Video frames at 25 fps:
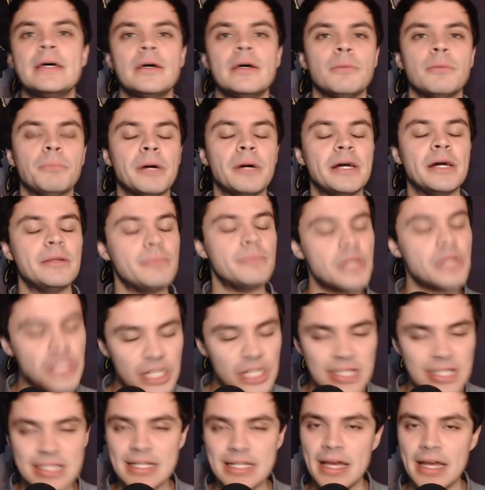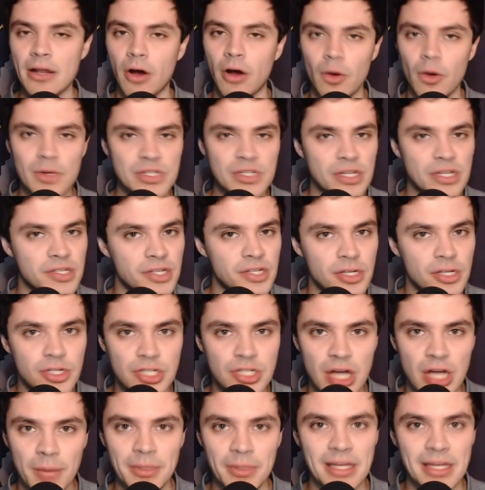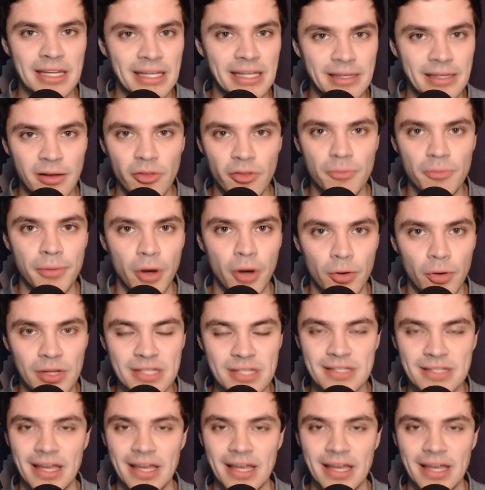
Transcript: But Michigan State always does a good job getting into the bonus.